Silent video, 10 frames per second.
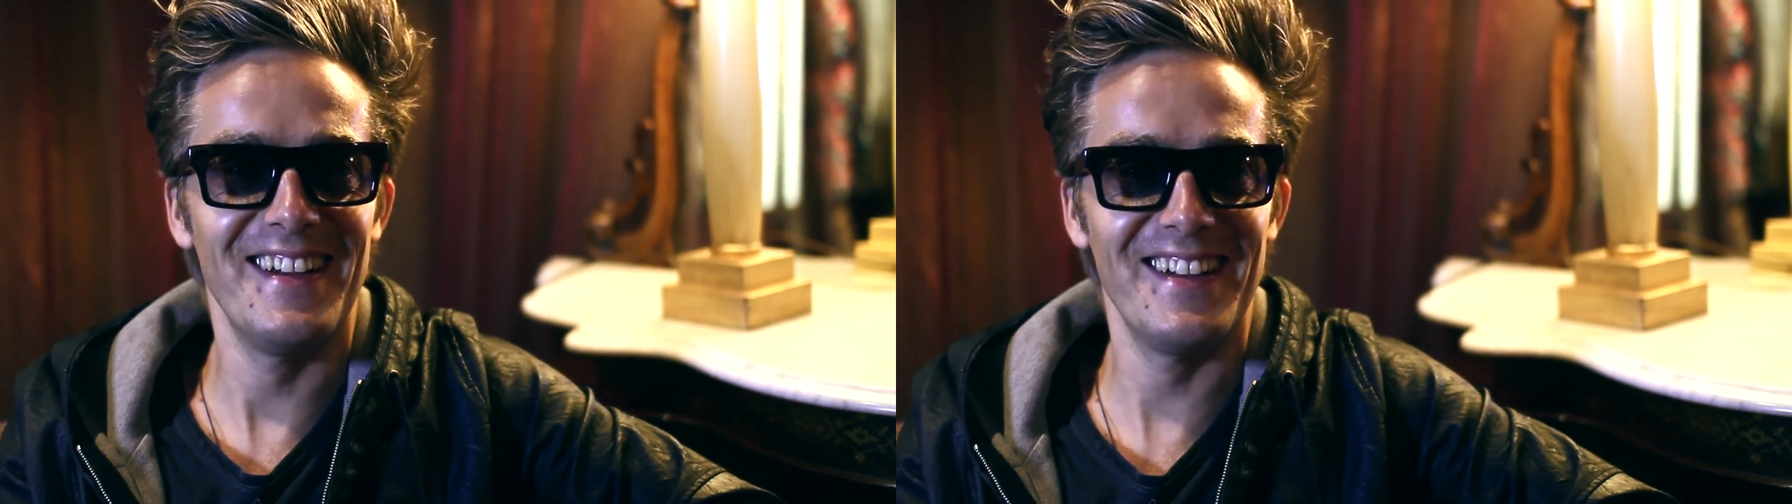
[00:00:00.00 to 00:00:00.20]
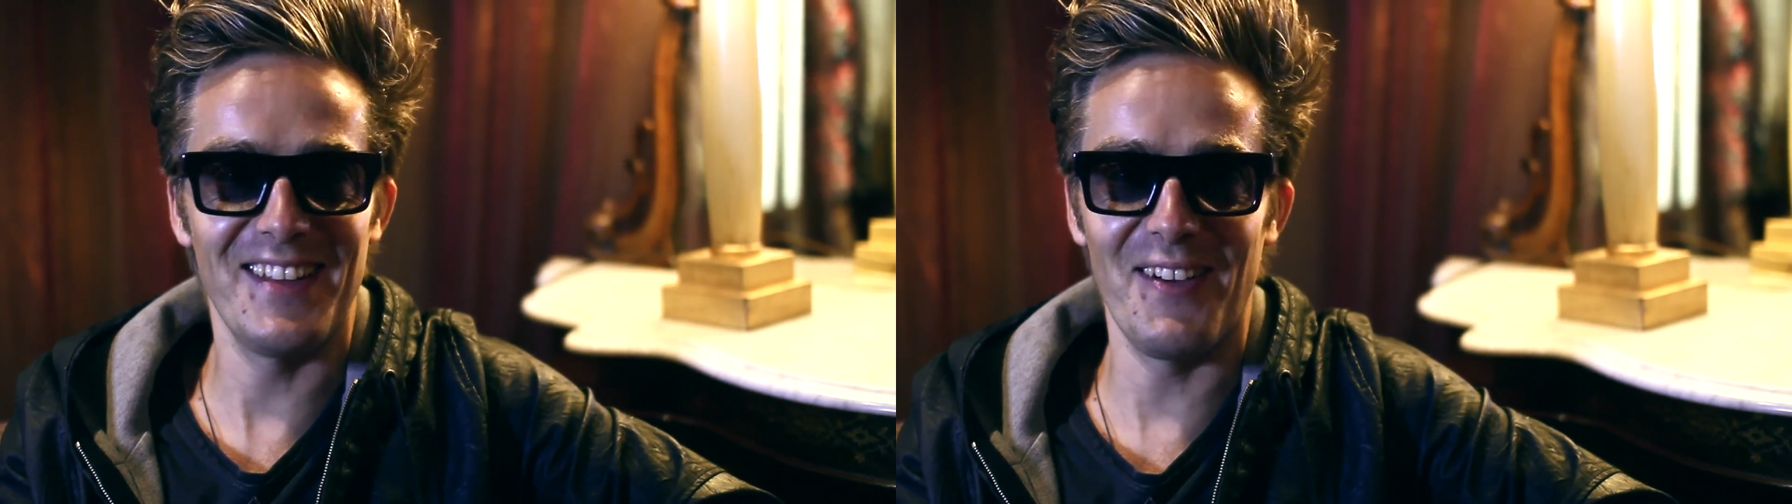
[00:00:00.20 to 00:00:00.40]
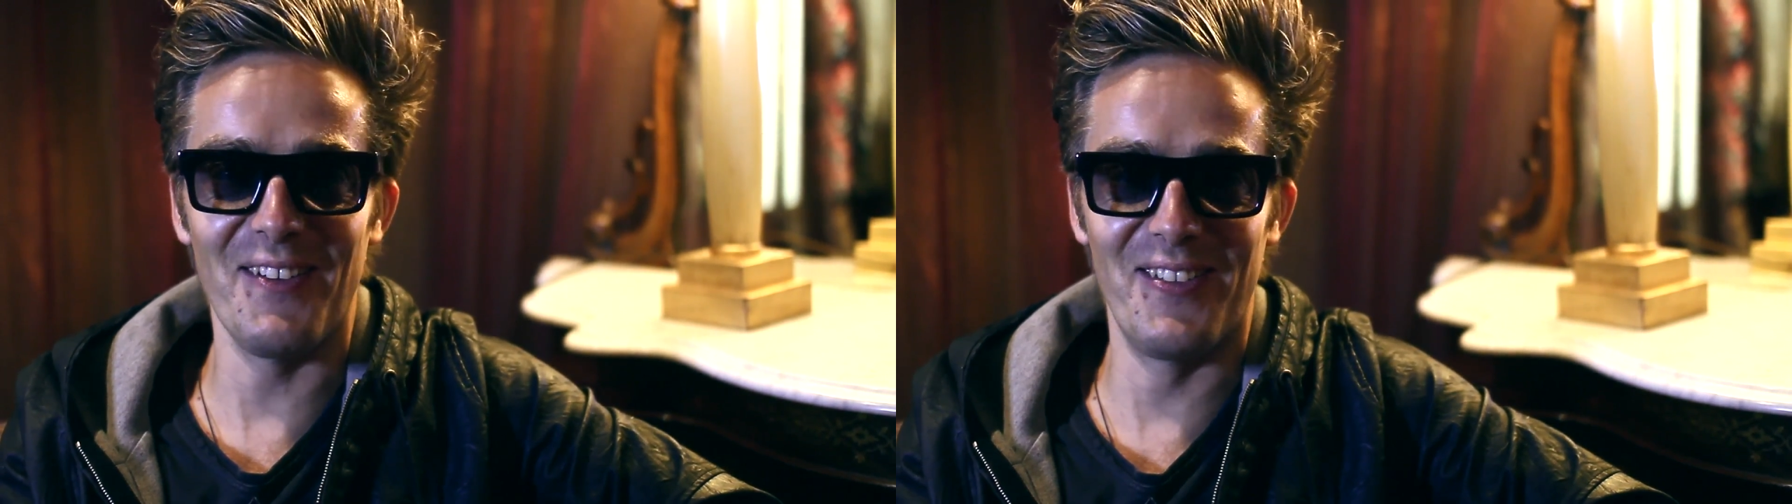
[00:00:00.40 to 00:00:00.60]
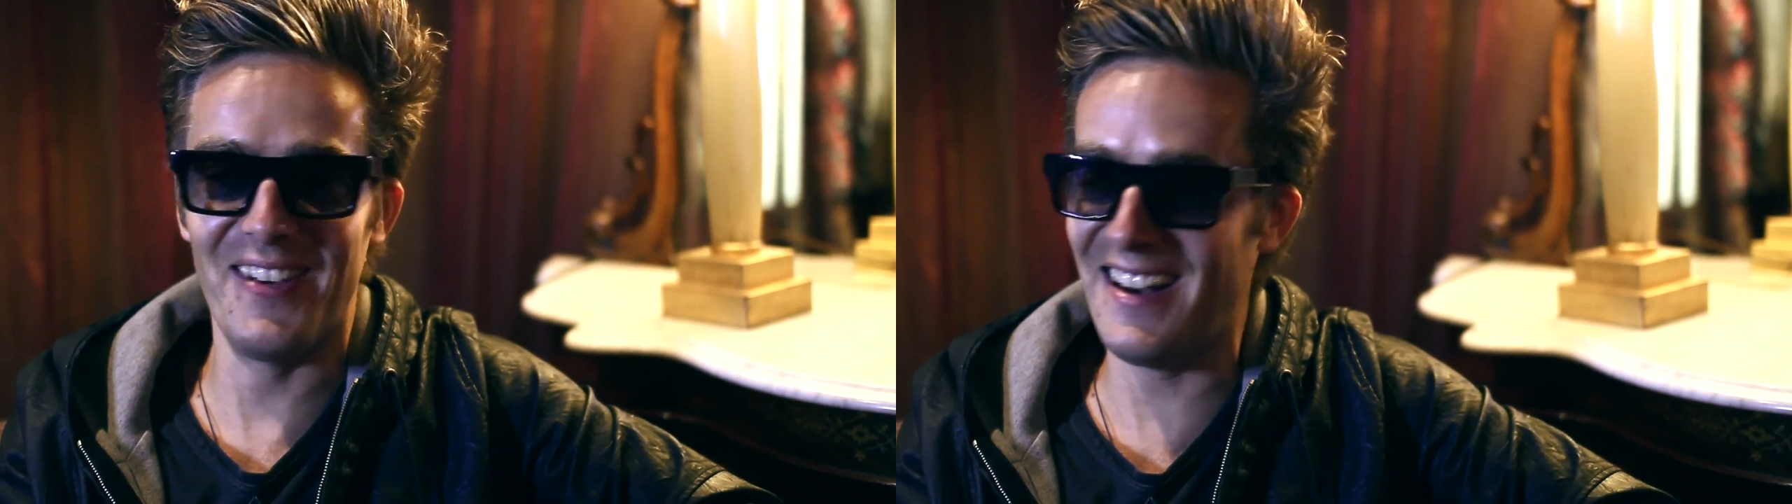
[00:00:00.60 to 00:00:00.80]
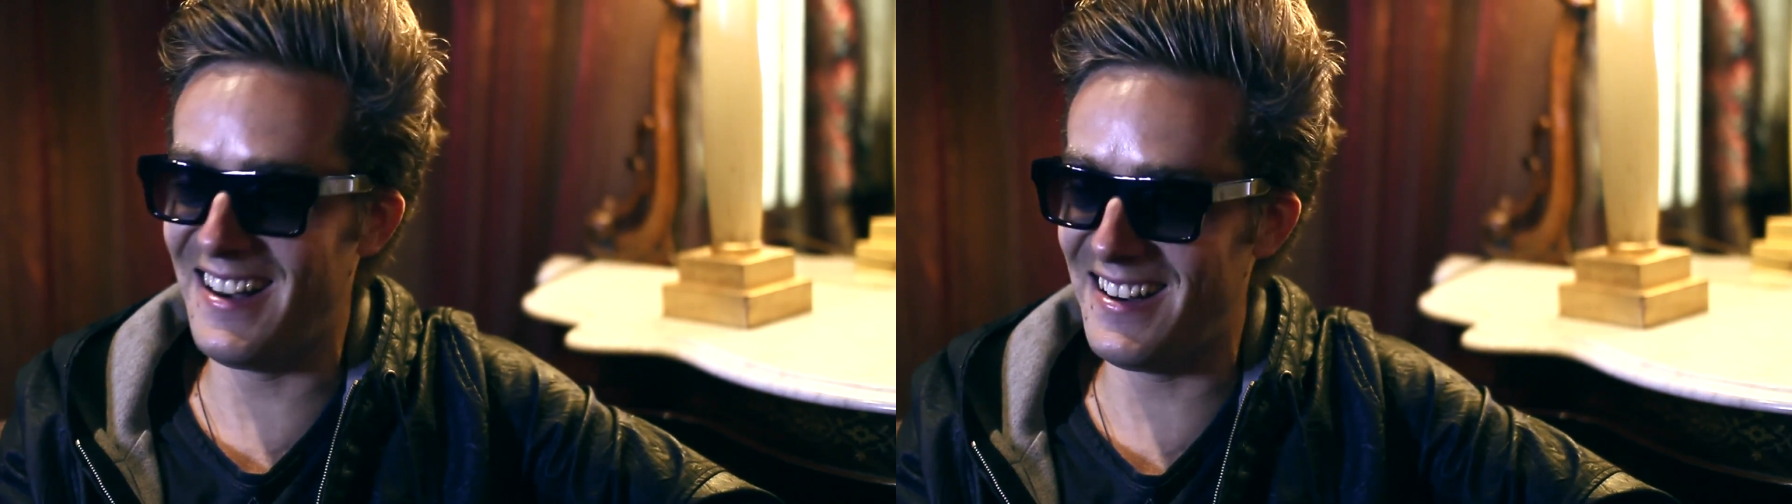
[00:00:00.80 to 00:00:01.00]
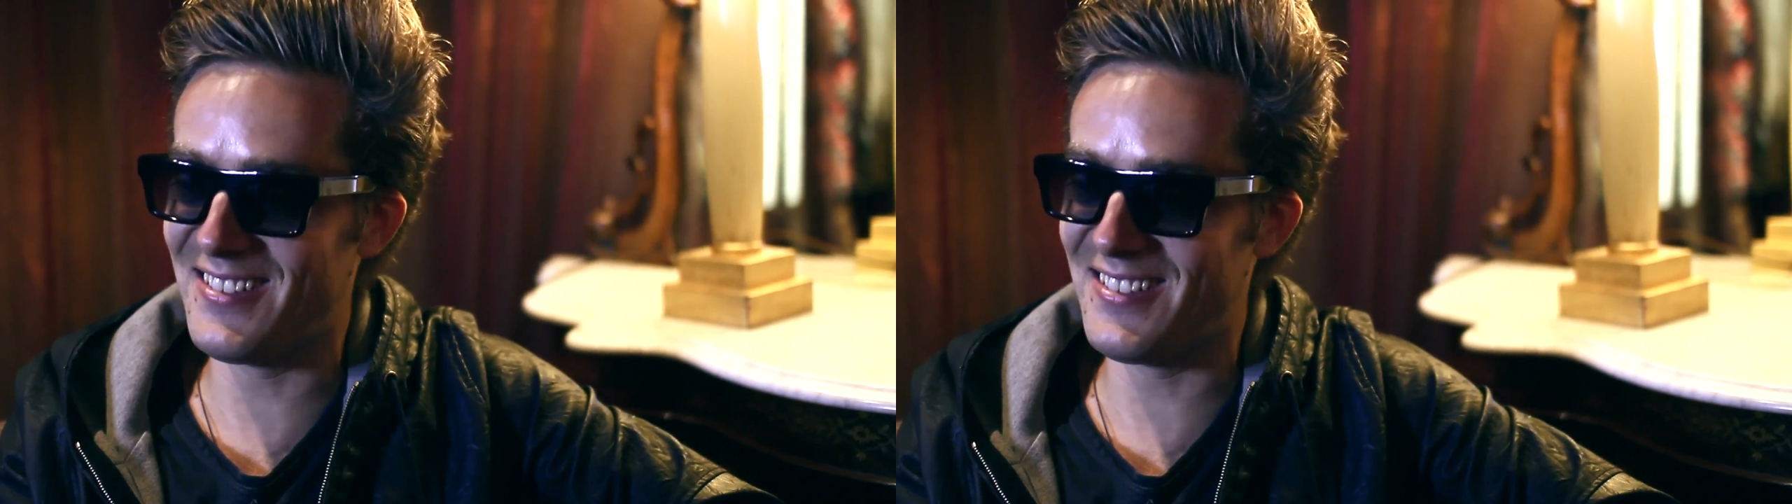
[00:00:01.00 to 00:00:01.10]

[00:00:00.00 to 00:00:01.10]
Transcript: They were really